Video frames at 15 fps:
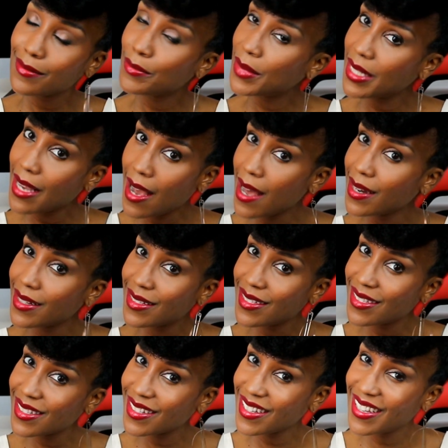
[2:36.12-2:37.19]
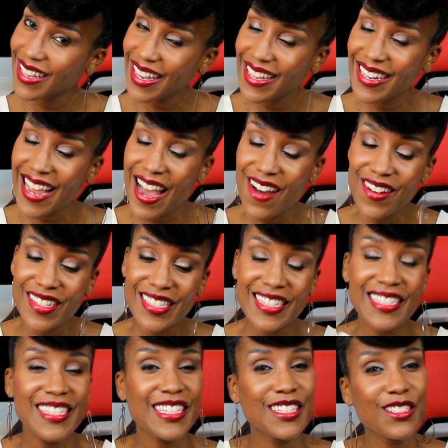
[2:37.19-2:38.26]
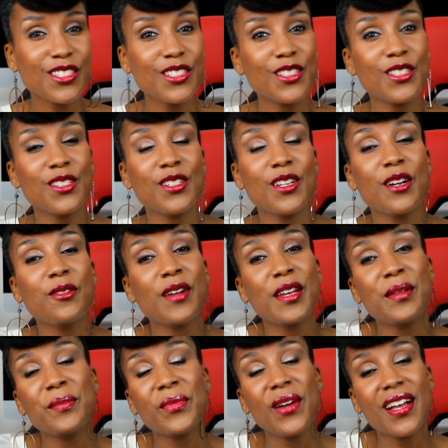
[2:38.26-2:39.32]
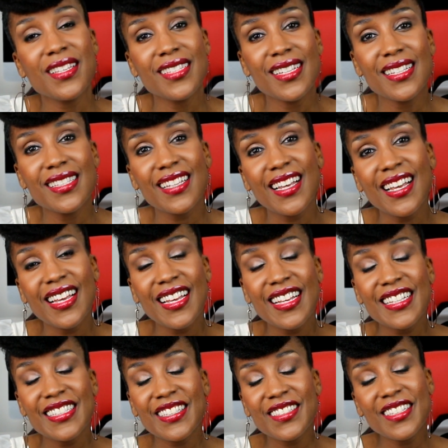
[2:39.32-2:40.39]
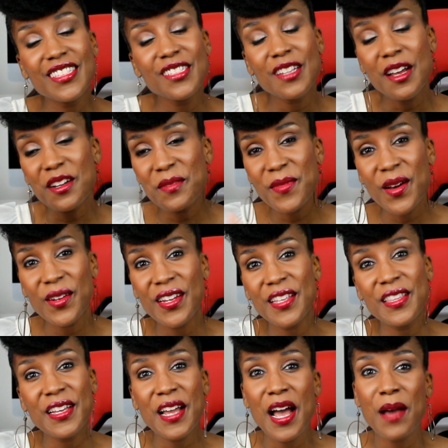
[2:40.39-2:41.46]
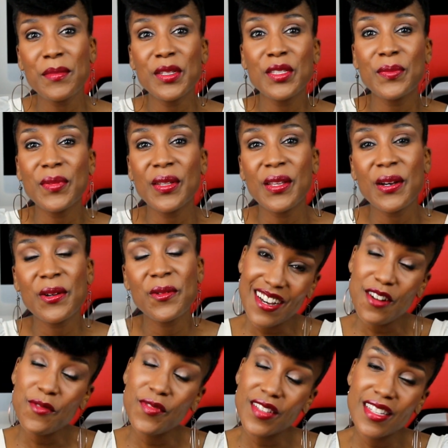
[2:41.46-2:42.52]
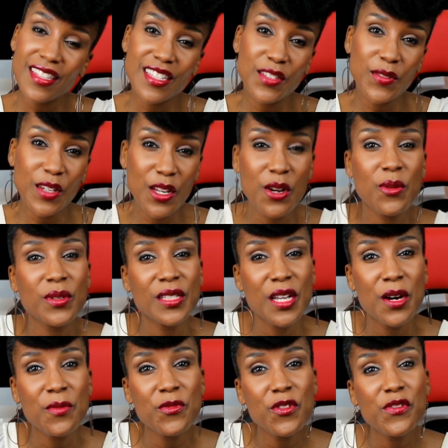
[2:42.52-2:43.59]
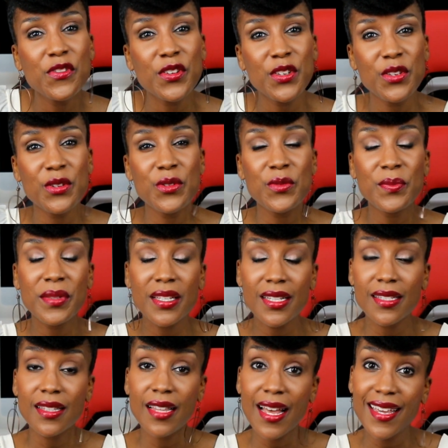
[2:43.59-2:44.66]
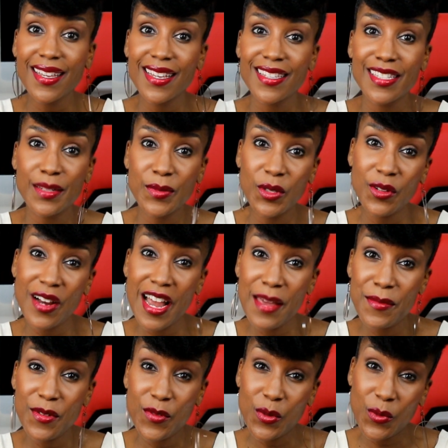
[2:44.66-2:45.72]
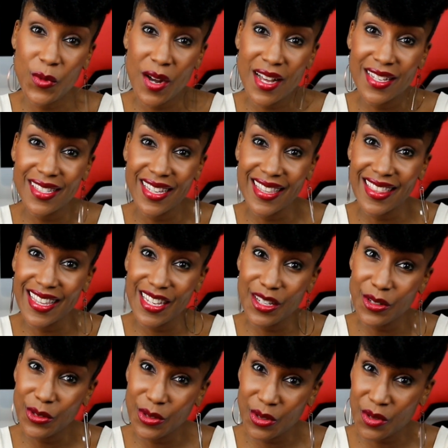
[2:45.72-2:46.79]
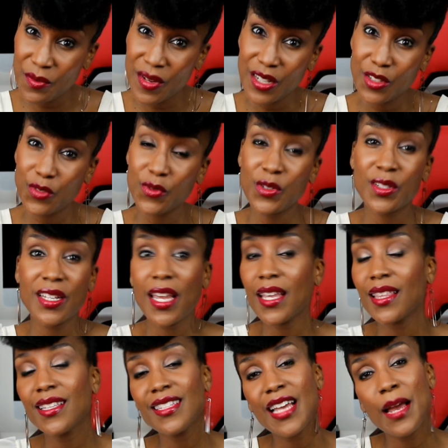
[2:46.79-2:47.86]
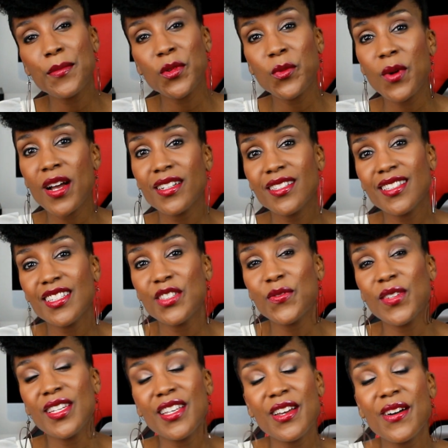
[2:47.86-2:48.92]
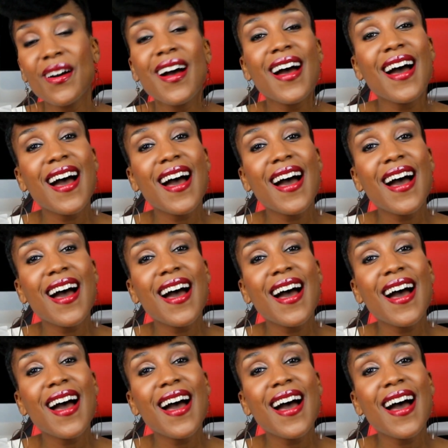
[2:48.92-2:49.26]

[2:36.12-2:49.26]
Be honest. And how has this hindered your songwriting process? So let's talk about it in the comments below. Hopefully this video was helpful for you. Please like and subscribe if it was. And thank you so much for taking the time to watch this video.